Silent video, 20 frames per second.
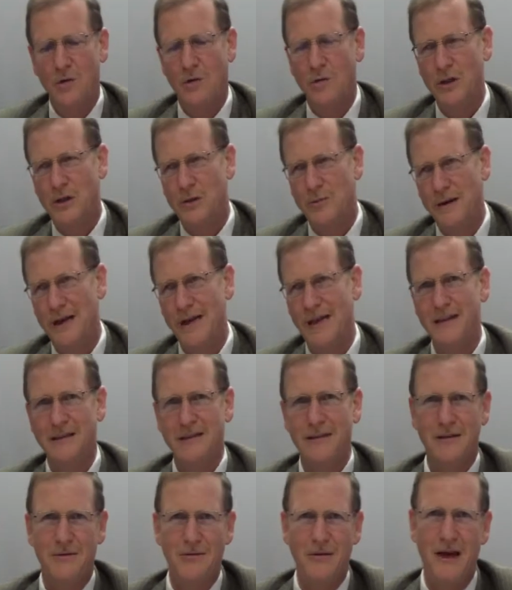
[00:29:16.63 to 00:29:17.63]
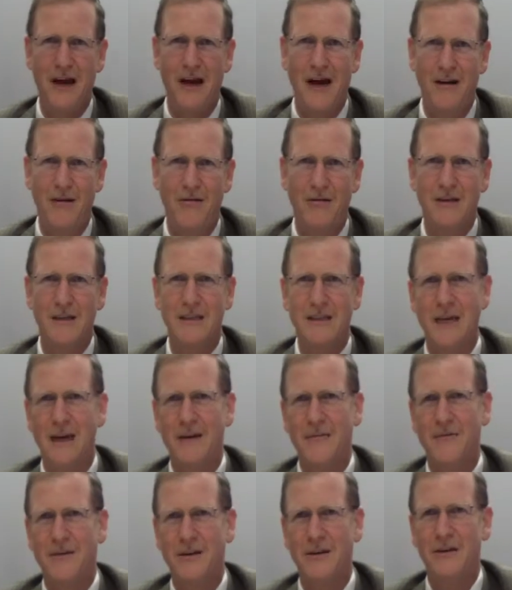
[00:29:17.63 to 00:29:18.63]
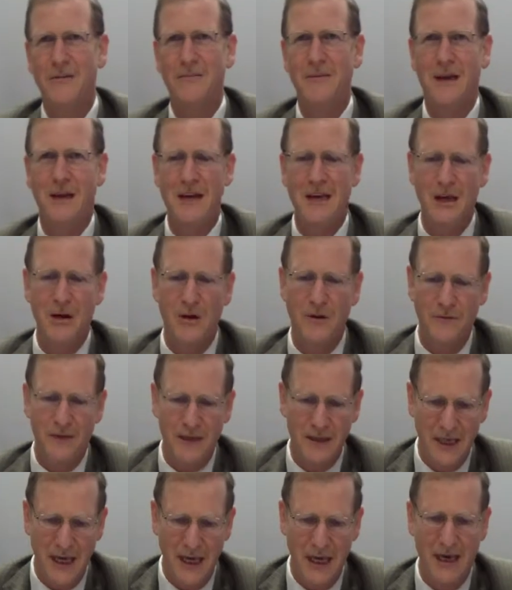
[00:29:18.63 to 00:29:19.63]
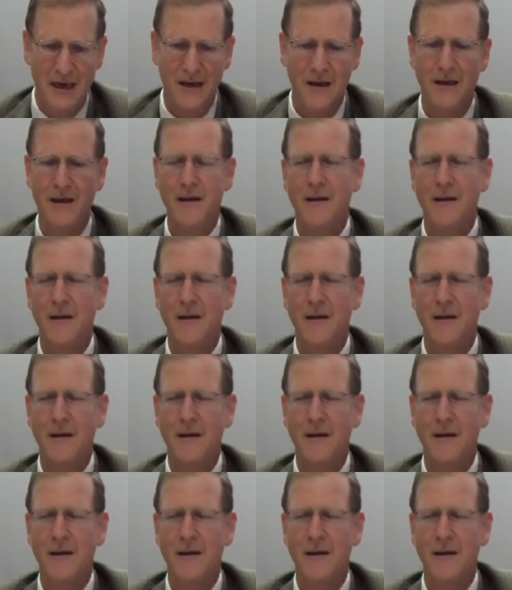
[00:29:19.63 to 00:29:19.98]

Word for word: which means 3 hours after the beginning of the day.